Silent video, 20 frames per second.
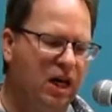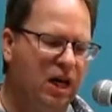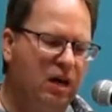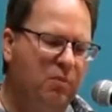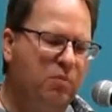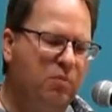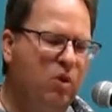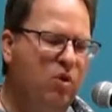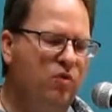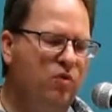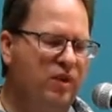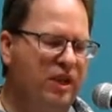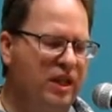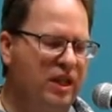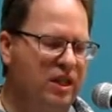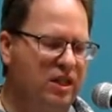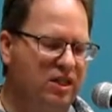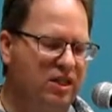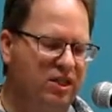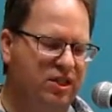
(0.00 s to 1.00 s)
moving
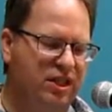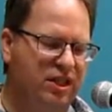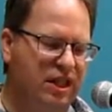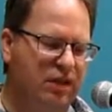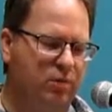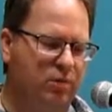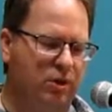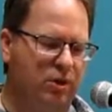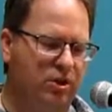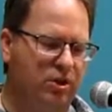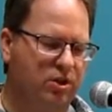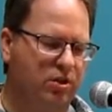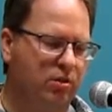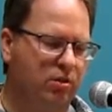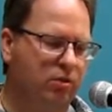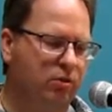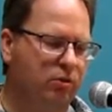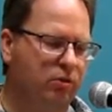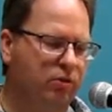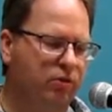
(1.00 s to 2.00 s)
in secret
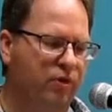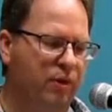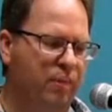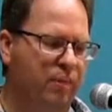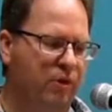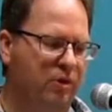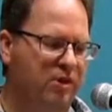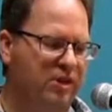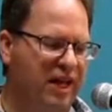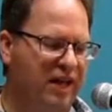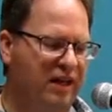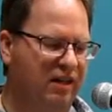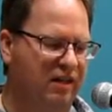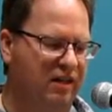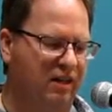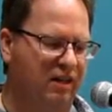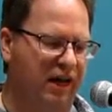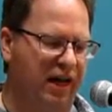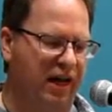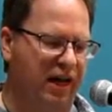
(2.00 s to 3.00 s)
circles that protect the
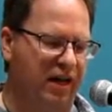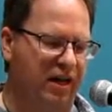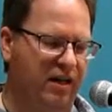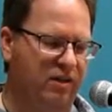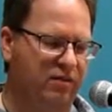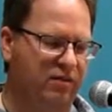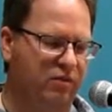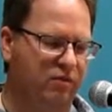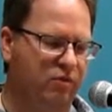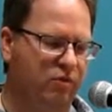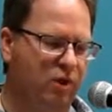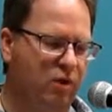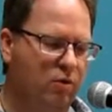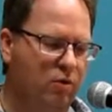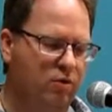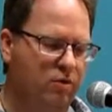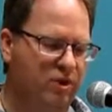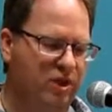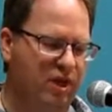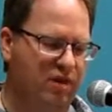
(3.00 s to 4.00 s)
lives of
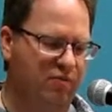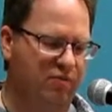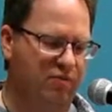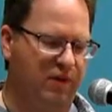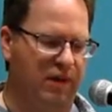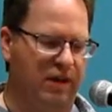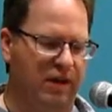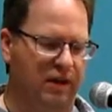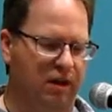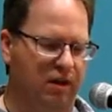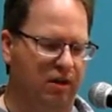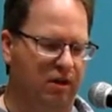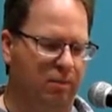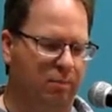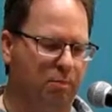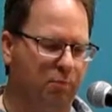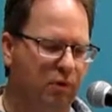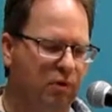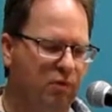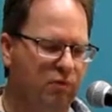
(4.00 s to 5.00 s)
those they find the
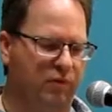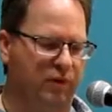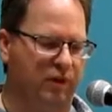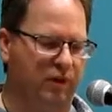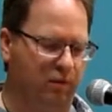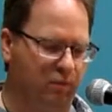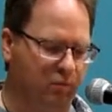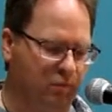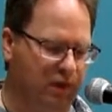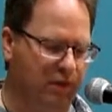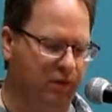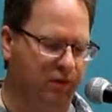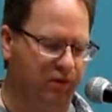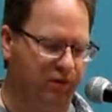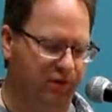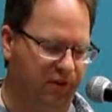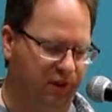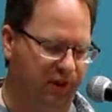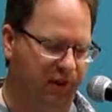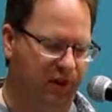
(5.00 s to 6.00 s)
perfect meal
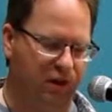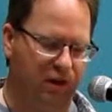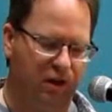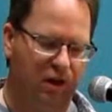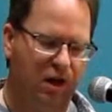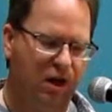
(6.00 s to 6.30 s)
ticket,